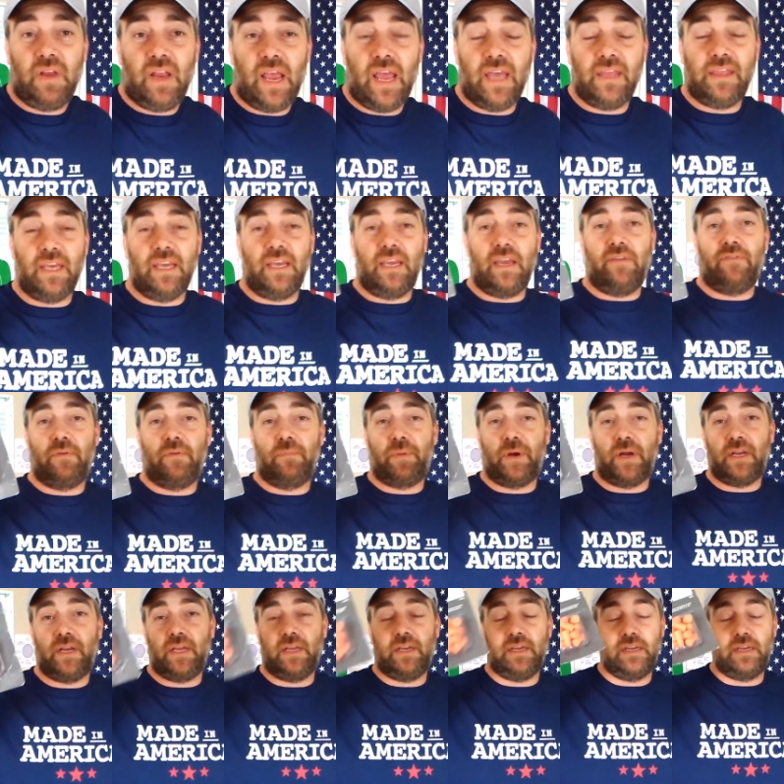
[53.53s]
I think
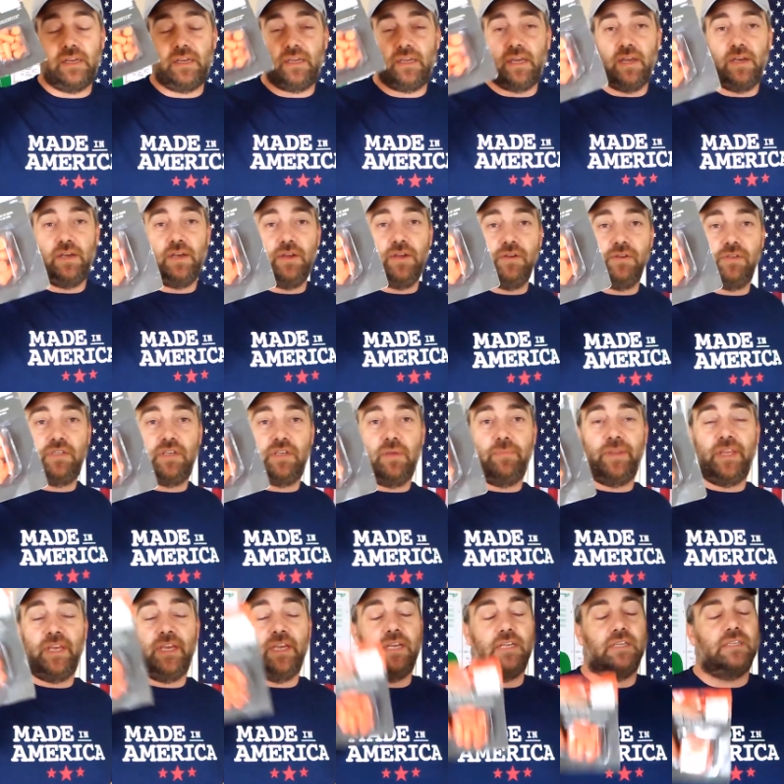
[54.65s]
everybody can use some
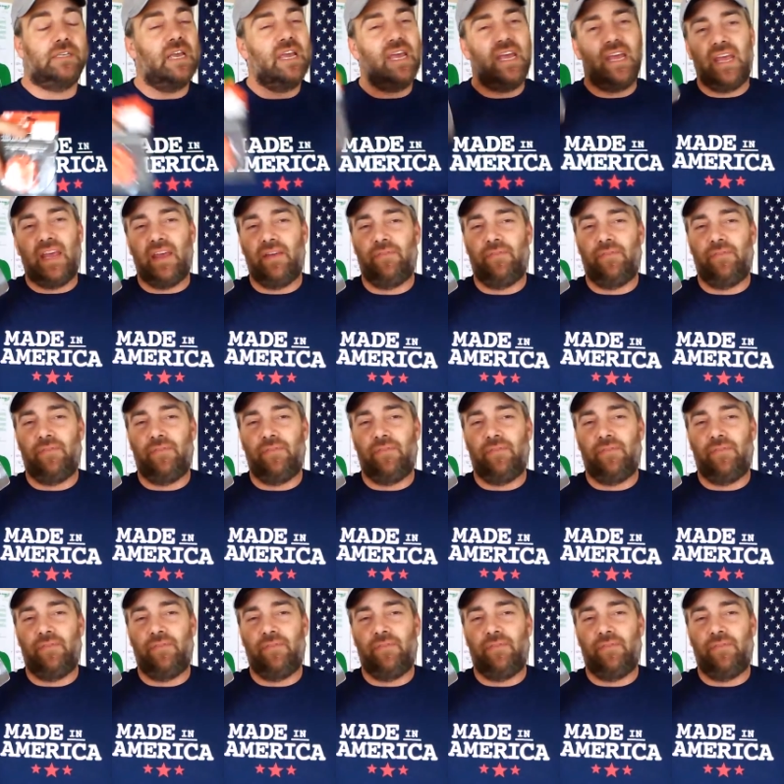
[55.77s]
of these.